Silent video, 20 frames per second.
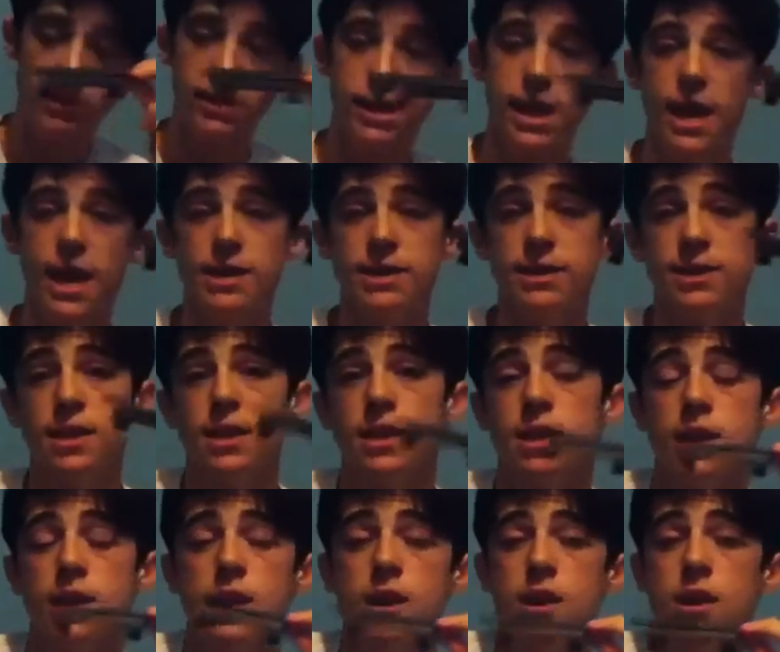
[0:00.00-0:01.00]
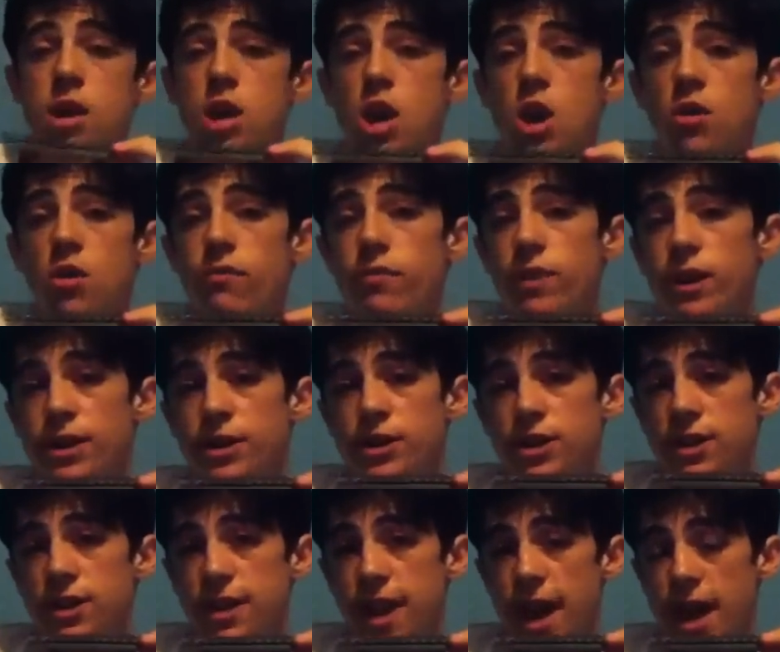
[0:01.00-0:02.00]
really has no function
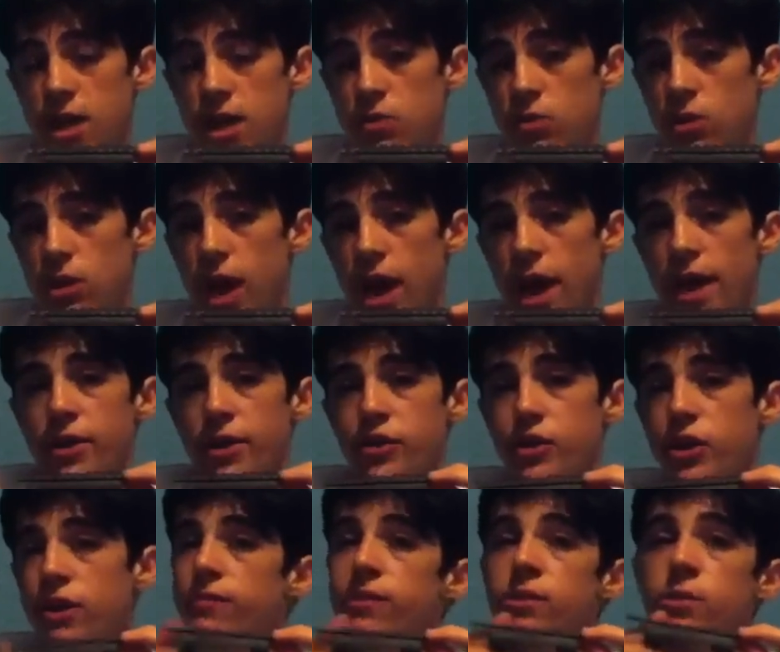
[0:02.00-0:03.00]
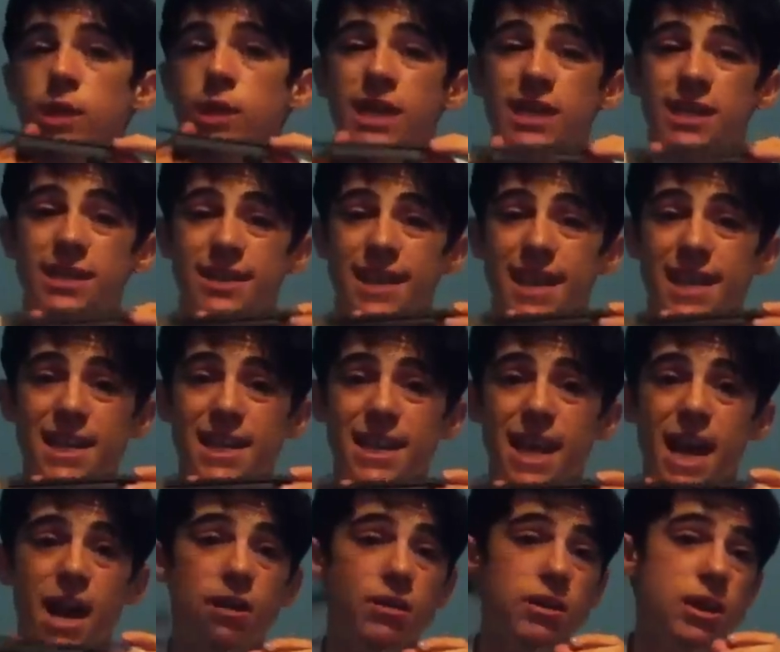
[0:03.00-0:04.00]
in the actual gun. So if you're willing to sand it
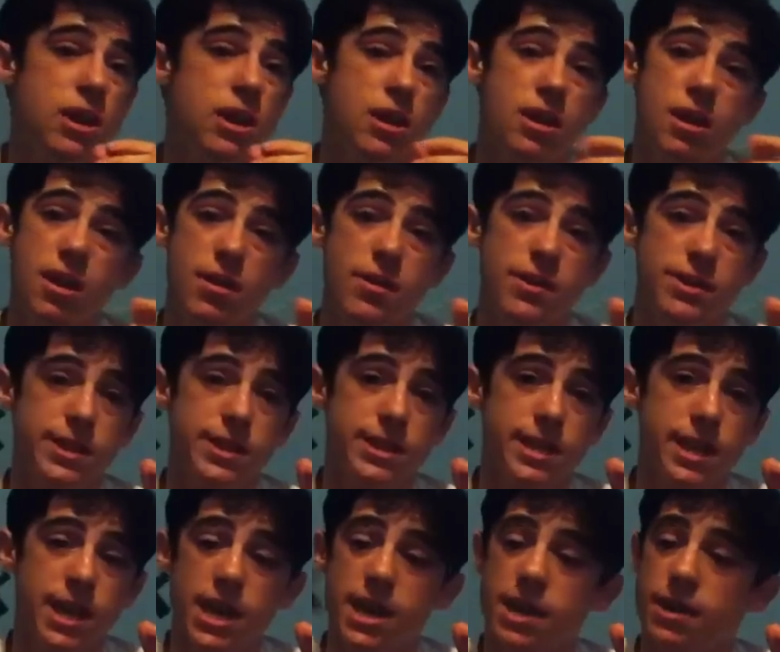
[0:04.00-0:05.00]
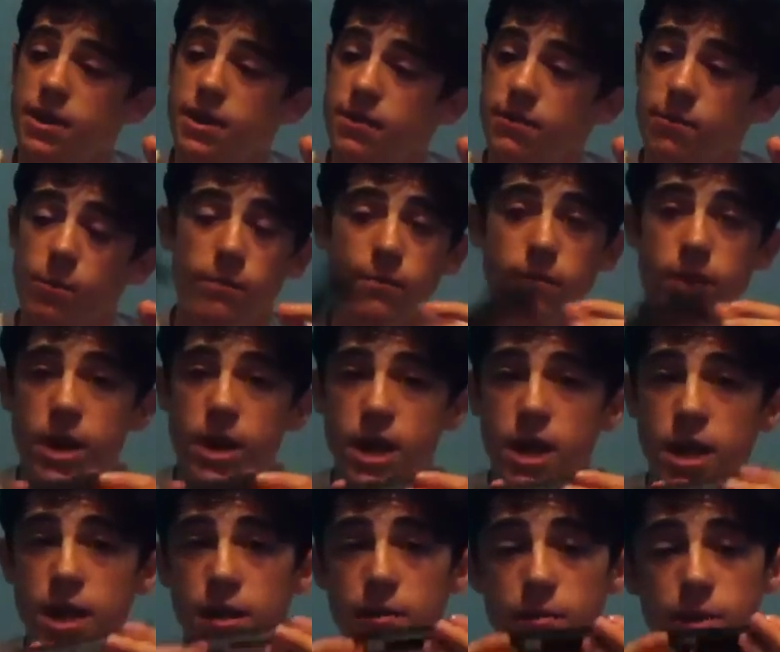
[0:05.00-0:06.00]
down, this is
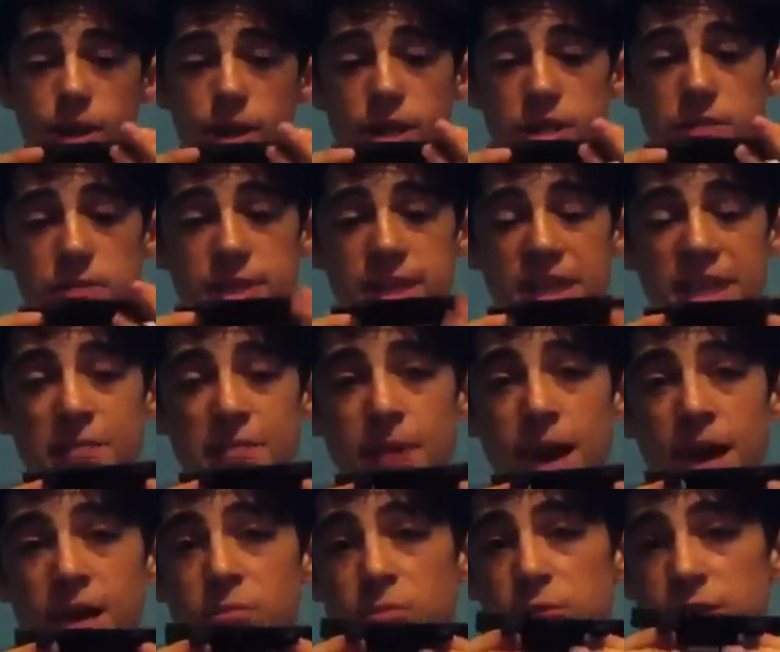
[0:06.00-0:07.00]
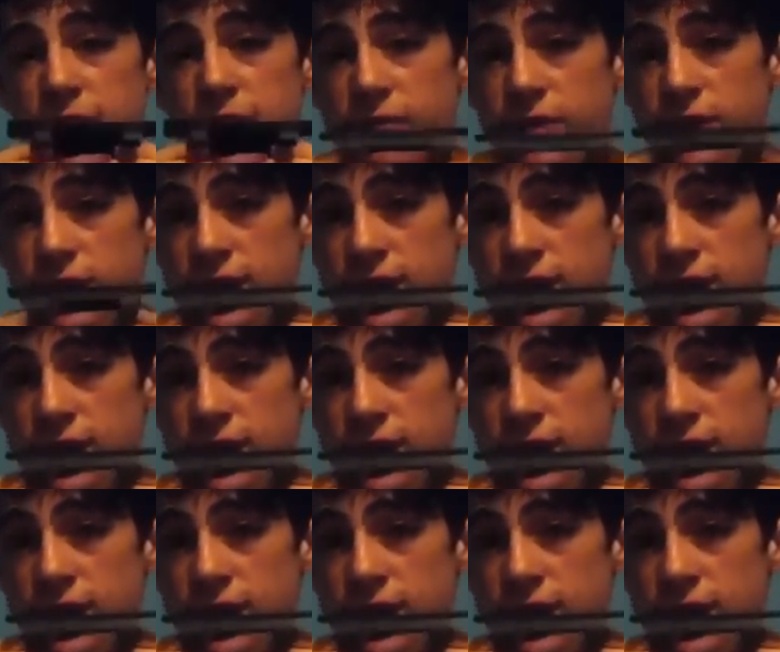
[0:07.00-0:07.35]
100% compatible with every